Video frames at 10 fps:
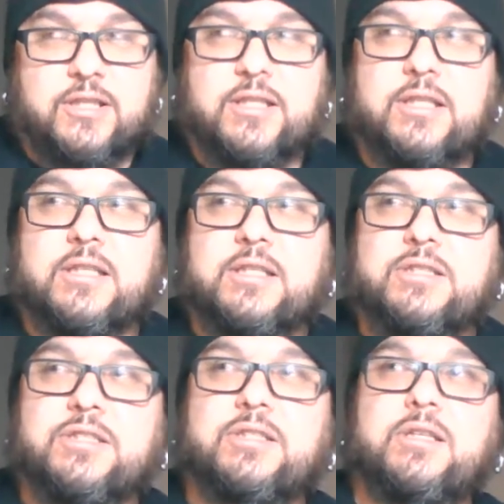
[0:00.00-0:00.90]
I think
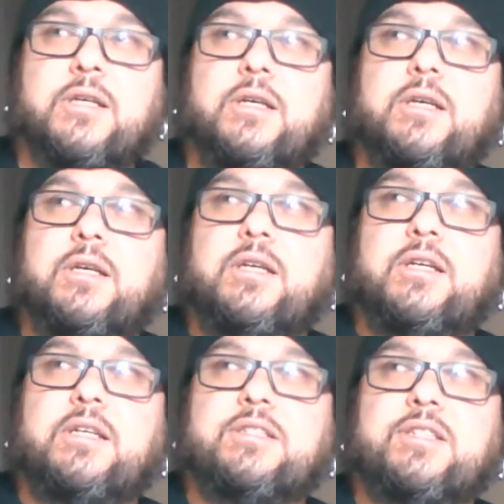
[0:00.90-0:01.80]

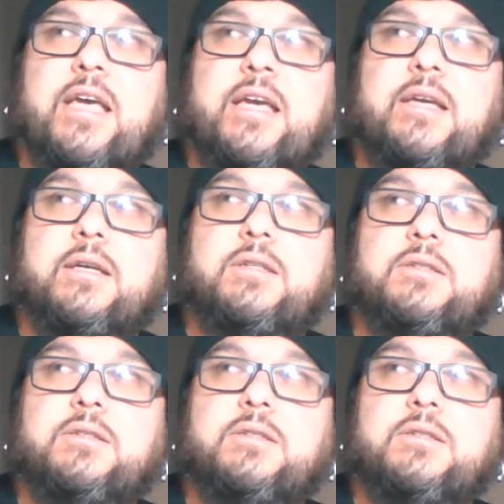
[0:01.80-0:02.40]
it's like